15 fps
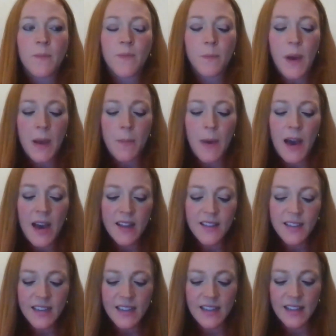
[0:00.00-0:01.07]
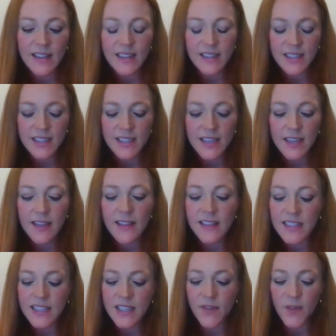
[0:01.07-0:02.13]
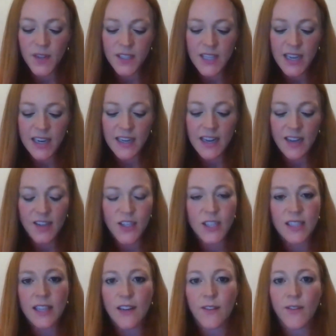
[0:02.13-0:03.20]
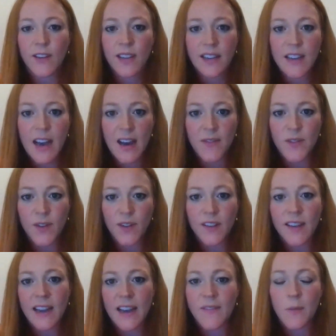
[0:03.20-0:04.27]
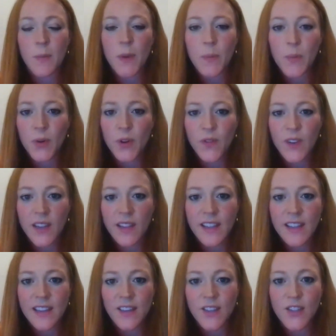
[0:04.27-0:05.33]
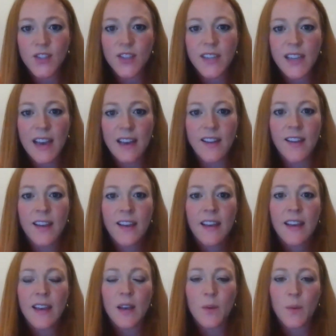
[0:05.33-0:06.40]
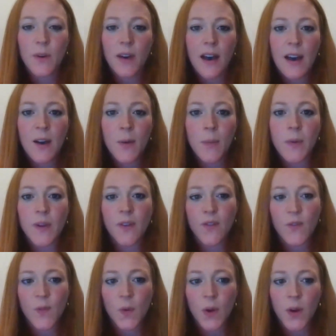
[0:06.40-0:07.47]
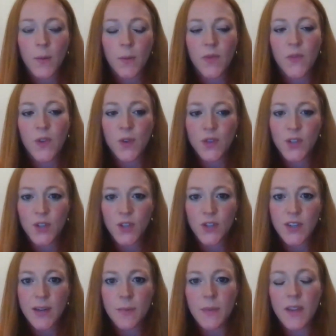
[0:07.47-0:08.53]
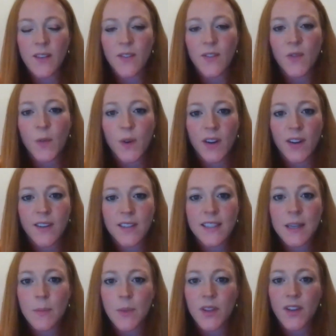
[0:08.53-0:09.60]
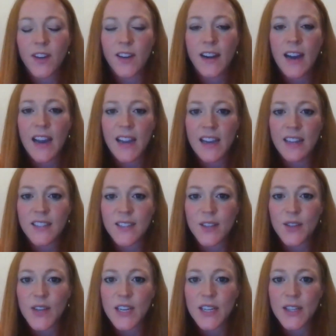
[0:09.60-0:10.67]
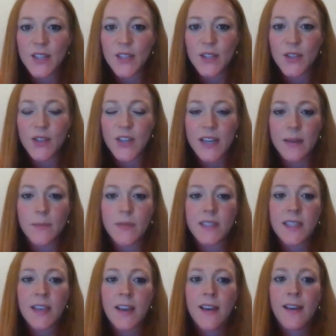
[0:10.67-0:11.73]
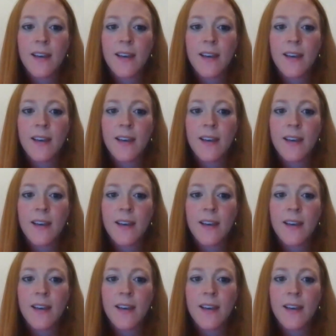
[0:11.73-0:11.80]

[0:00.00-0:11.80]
by piloting these different technologies that are really novel and haven't been proven in the industry yet, it will help inform future treatment for similar high concentration streams